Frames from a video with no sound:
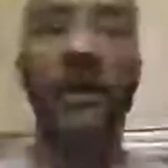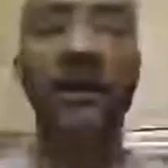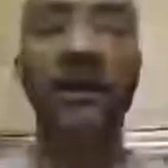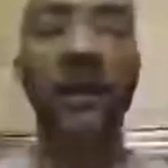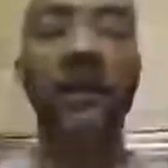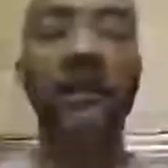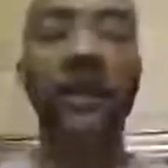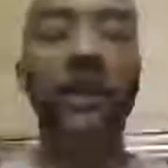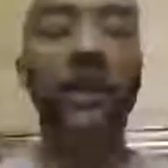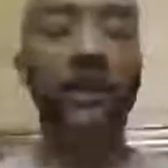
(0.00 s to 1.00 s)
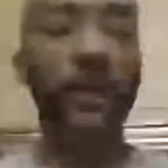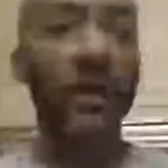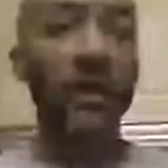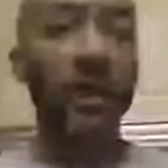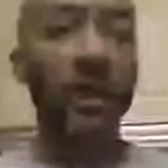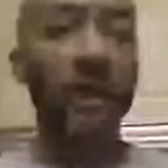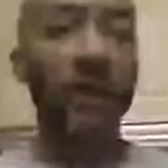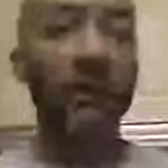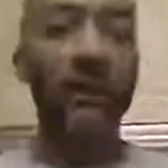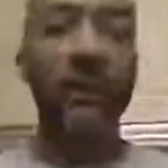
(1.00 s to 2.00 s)
see if she's appreciative of
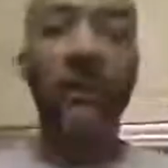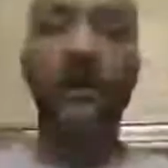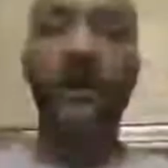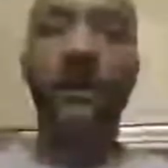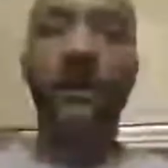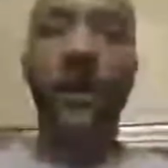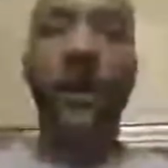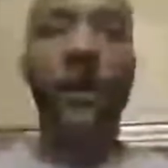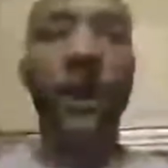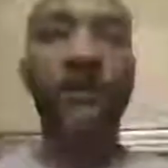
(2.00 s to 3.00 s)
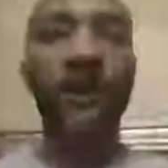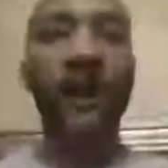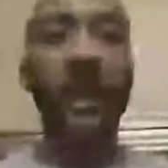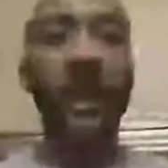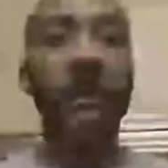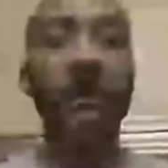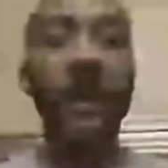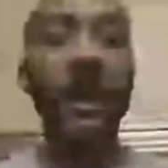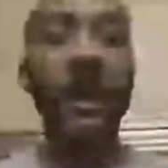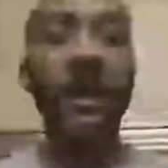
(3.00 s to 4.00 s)
it, or if she
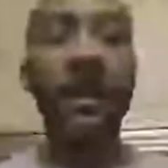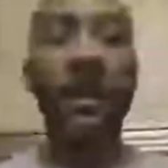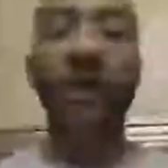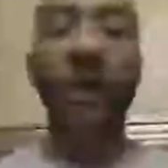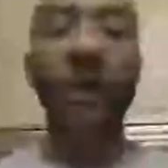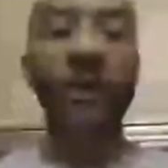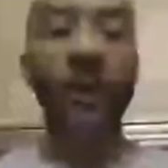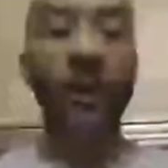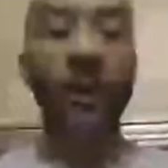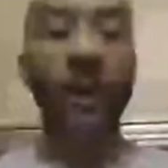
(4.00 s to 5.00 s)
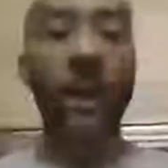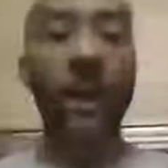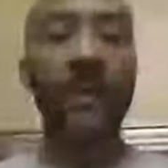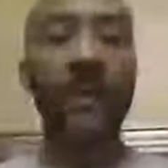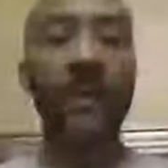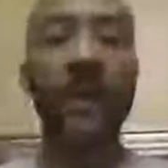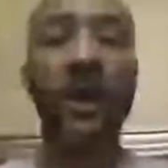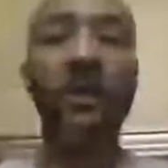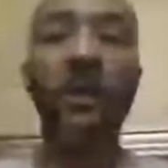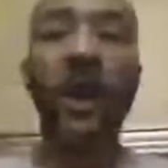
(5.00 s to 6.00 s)
immediately or very shortly thereafter
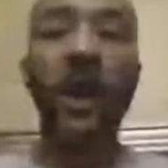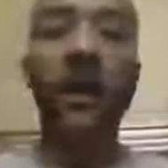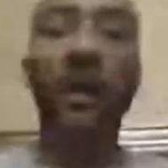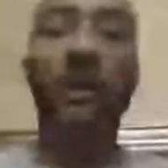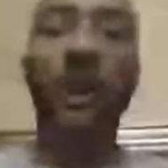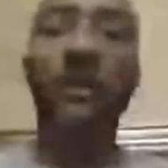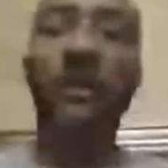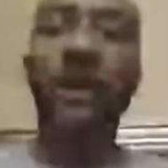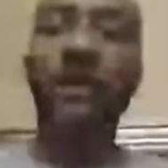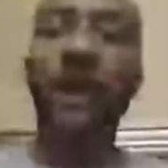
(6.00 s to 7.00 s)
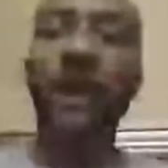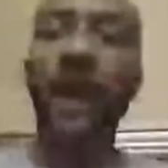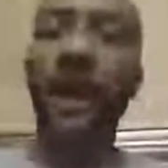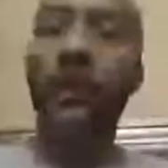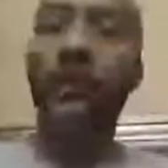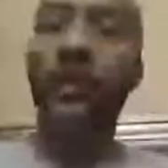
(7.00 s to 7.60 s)
starts talking about something else she